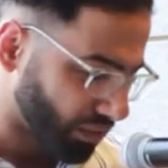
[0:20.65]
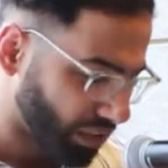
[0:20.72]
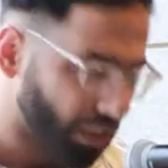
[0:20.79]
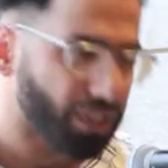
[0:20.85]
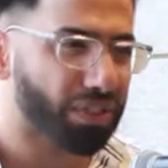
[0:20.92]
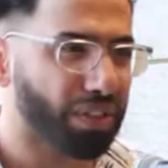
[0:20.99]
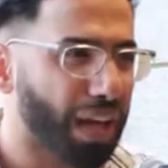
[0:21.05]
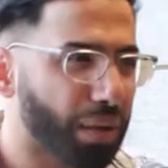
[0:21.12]
dear
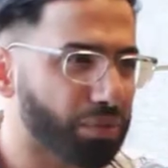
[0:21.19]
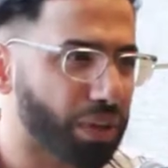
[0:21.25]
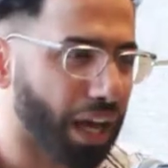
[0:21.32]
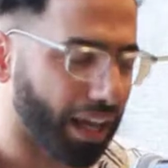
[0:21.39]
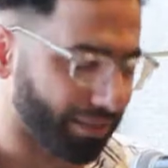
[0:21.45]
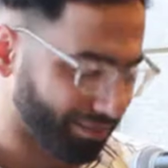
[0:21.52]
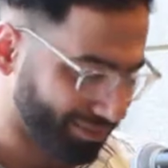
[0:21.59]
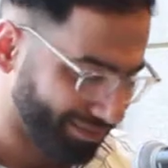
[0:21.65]

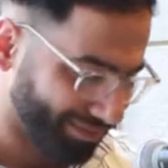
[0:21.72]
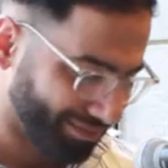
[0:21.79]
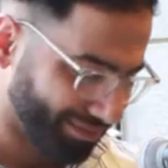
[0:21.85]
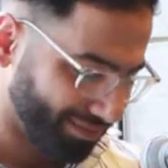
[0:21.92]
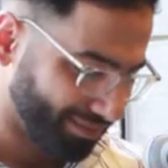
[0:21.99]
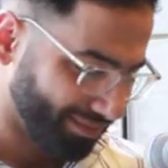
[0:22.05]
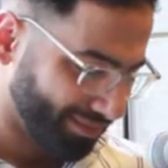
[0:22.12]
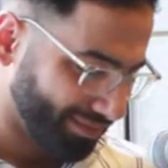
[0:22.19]
Snapchat,
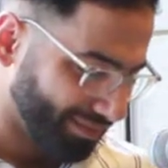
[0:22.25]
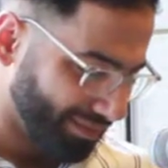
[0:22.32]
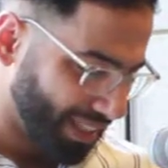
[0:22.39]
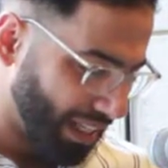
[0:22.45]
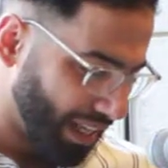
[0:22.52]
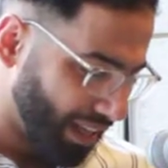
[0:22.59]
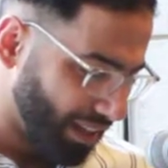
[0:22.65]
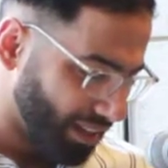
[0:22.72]

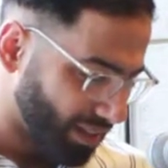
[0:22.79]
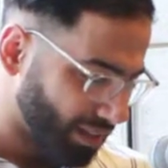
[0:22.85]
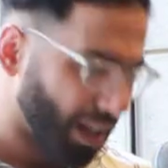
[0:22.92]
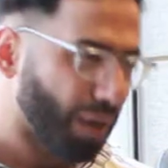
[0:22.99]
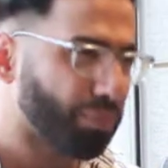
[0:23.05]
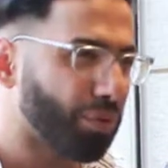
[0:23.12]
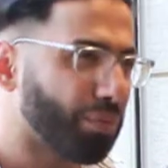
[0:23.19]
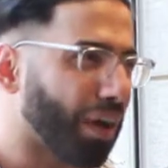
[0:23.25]

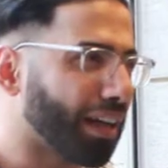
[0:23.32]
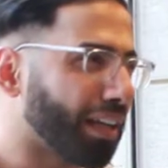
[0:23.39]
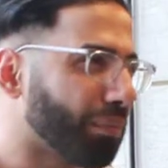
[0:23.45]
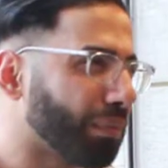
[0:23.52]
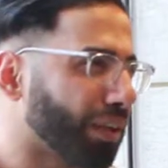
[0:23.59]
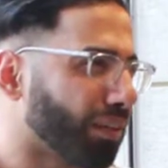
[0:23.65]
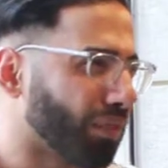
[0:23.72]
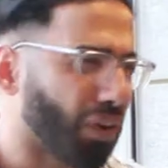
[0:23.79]
stop reminding
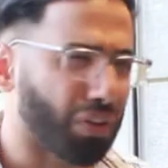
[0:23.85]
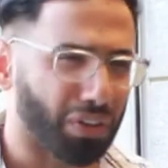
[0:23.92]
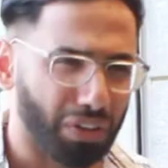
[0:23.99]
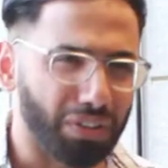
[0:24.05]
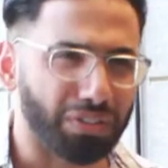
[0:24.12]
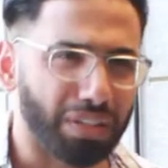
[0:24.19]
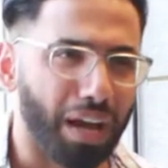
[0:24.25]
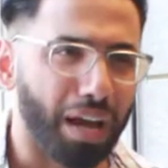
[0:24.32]
me of all the
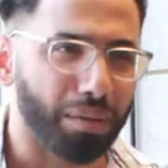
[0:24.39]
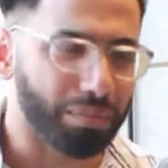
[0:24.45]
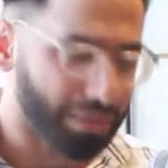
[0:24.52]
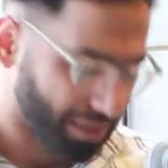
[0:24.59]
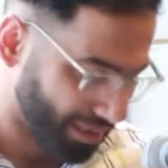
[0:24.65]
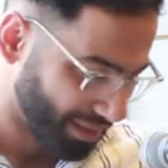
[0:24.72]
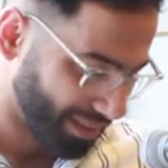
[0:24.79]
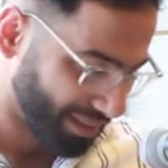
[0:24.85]
good
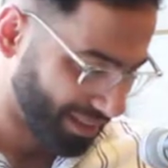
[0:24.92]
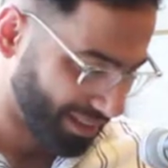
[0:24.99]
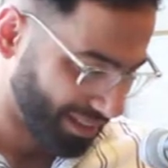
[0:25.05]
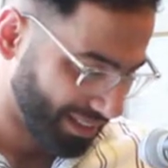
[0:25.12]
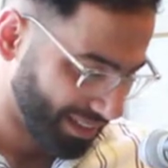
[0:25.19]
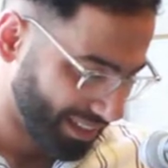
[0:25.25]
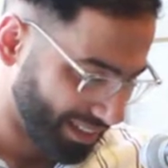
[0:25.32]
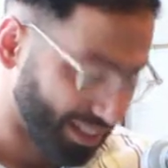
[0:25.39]
times.
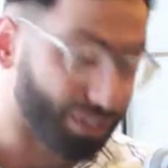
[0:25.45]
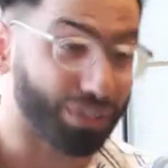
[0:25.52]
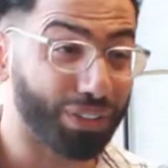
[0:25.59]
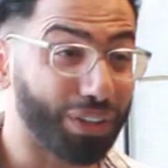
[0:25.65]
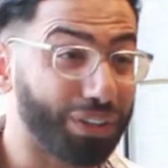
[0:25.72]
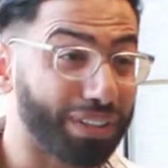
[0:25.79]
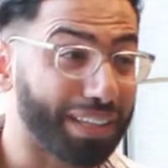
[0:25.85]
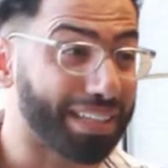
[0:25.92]

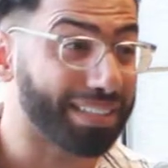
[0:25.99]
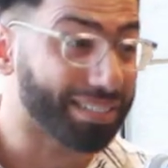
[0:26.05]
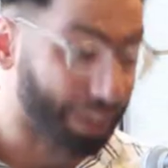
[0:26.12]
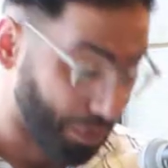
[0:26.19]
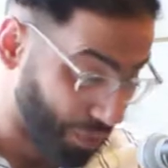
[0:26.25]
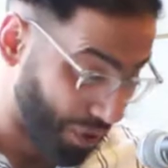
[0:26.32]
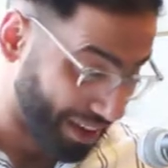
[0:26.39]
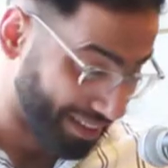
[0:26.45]
Sincerely,
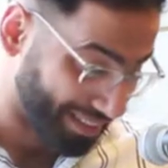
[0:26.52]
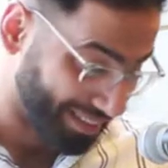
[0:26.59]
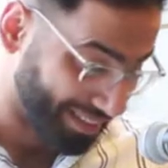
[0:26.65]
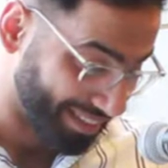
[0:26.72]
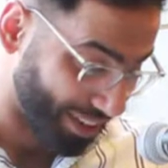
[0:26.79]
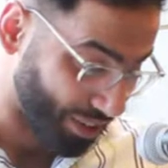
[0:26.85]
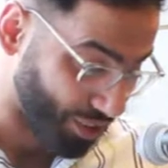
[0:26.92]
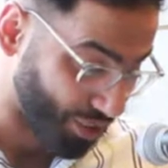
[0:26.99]
someone
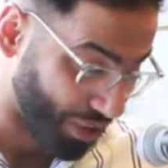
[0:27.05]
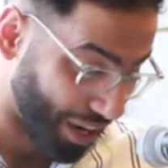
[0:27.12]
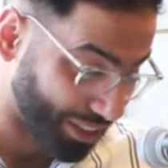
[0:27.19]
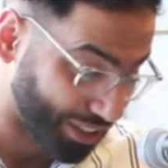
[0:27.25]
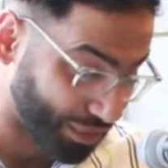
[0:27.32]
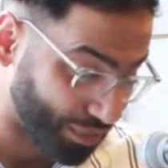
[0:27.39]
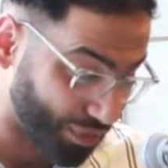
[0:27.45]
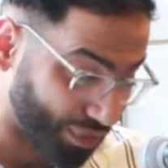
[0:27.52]
that is trying
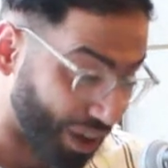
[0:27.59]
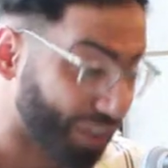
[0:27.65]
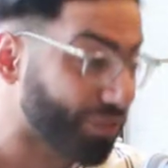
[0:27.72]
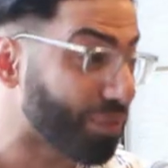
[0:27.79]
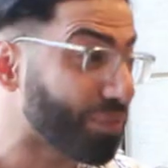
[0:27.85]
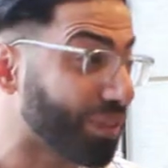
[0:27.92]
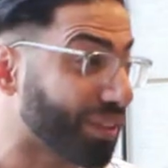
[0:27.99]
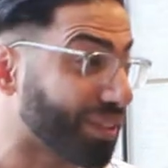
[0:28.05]
to move on
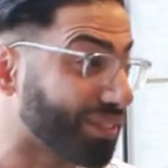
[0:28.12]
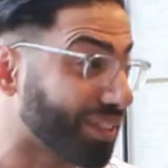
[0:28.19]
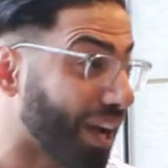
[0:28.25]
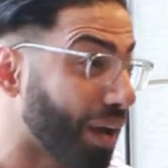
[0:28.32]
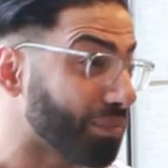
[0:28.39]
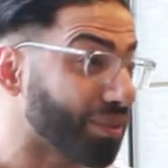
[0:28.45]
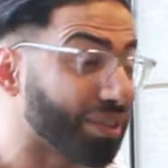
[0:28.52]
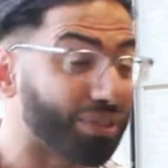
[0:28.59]
from the good
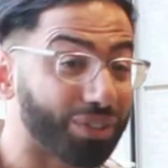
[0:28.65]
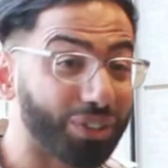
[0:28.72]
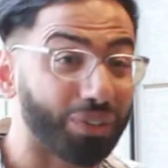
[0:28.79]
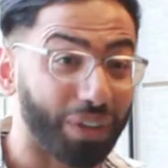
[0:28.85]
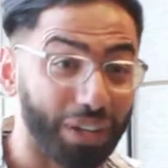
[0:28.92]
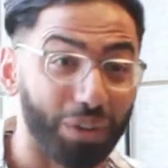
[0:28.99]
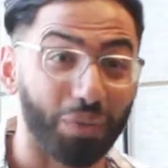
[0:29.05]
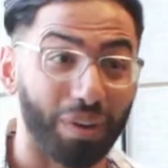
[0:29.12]
times and into
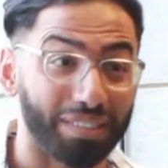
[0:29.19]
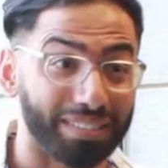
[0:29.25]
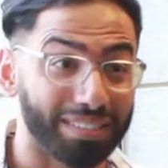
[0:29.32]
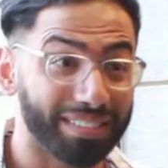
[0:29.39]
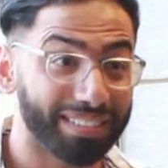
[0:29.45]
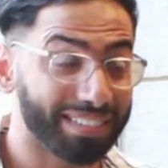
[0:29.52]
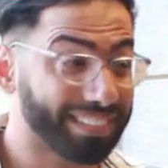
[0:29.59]
greater ones.